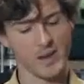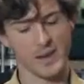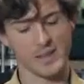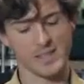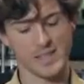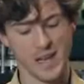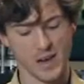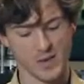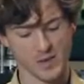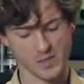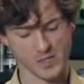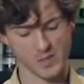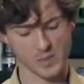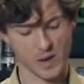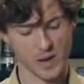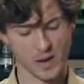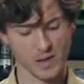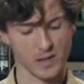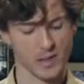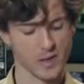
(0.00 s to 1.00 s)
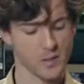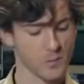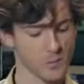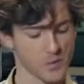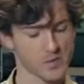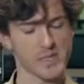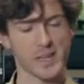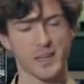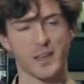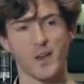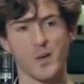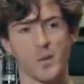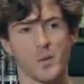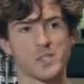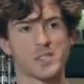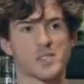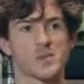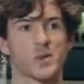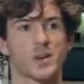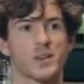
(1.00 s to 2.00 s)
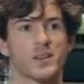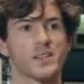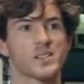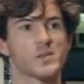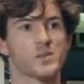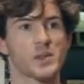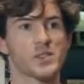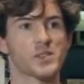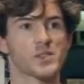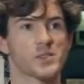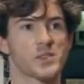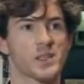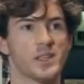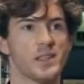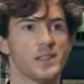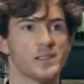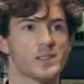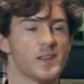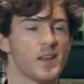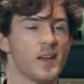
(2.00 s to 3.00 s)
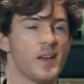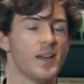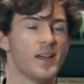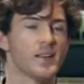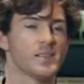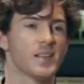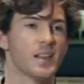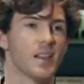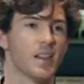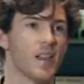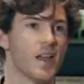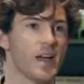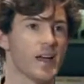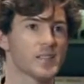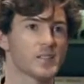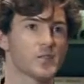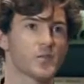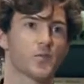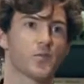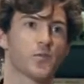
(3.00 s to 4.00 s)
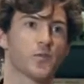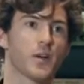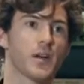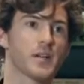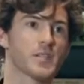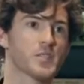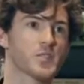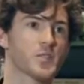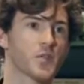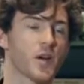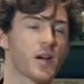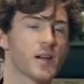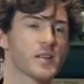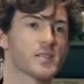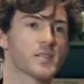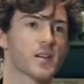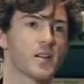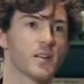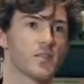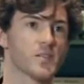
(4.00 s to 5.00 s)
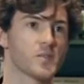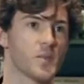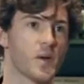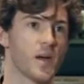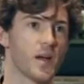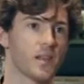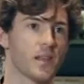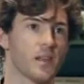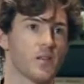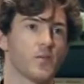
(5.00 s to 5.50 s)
Italian sparkling. Prosecco, which is one of their specialties, is a light, fresh, dry style of sparkling